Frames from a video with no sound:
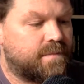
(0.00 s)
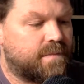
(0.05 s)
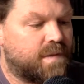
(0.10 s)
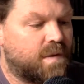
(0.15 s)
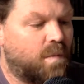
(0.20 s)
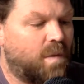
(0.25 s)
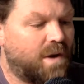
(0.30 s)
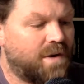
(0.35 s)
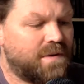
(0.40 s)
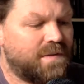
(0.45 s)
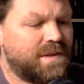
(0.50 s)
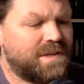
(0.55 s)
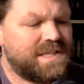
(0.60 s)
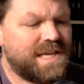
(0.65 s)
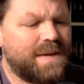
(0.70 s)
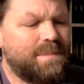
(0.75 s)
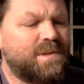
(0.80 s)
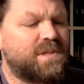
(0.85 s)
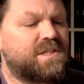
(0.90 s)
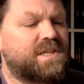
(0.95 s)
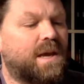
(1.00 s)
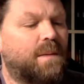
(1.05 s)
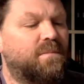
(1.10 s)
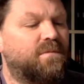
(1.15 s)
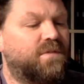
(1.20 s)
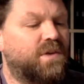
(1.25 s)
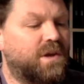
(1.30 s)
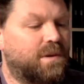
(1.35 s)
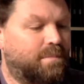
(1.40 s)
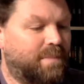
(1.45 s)
Why don't the demons come
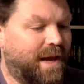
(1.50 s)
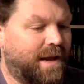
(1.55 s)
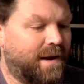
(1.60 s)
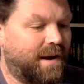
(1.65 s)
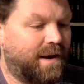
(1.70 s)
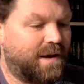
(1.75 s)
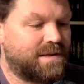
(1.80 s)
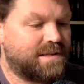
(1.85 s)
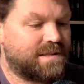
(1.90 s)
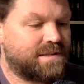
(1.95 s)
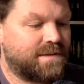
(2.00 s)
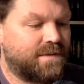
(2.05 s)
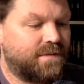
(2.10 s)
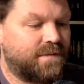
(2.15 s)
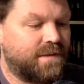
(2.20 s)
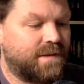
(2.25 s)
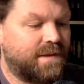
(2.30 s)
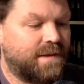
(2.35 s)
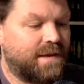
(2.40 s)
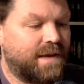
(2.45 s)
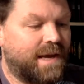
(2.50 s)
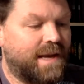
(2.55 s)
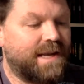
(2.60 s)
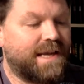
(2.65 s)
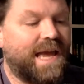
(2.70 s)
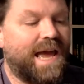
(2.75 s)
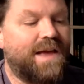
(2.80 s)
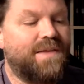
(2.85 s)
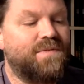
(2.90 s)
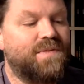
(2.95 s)
for you? Pan asked. And
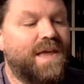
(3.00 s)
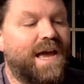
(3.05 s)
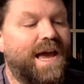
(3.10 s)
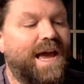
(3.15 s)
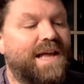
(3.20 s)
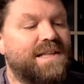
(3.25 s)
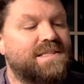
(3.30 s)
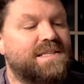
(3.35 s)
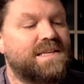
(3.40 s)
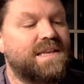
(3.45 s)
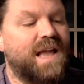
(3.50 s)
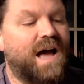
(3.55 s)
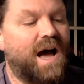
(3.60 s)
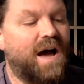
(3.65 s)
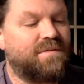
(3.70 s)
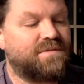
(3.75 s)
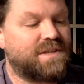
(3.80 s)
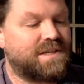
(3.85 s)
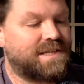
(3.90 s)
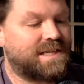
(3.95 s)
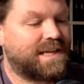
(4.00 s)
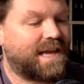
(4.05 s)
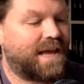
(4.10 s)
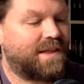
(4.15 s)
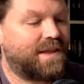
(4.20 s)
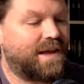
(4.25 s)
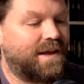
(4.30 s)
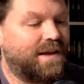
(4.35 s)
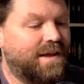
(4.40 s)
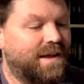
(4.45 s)
again the heads laughed
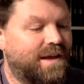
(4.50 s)
together.